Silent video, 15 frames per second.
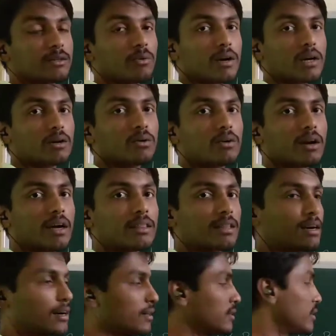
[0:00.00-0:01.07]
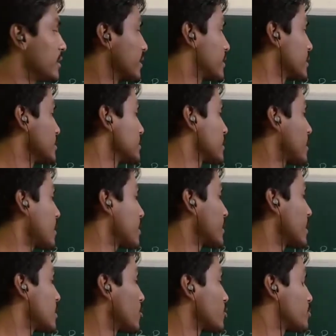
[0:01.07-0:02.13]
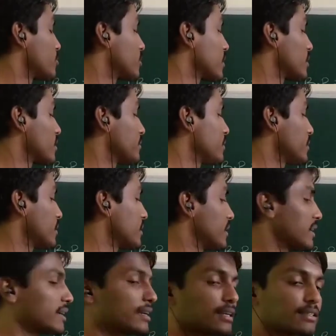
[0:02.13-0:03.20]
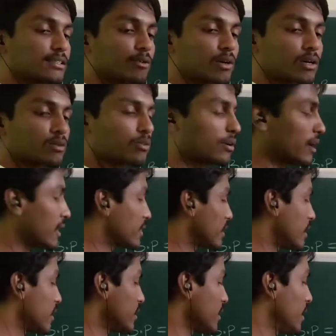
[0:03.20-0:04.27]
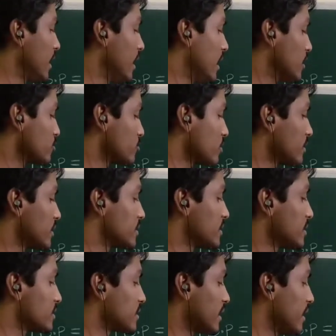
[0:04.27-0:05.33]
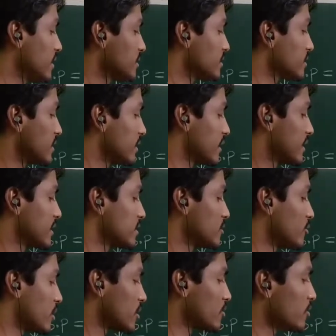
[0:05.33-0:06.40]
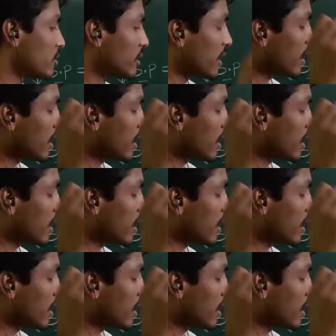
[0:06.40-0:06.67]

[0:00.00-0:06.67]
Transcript: workload on the heart. Decreased cardiac output nothing but decreased workload on the heart. So this is hence decreased workload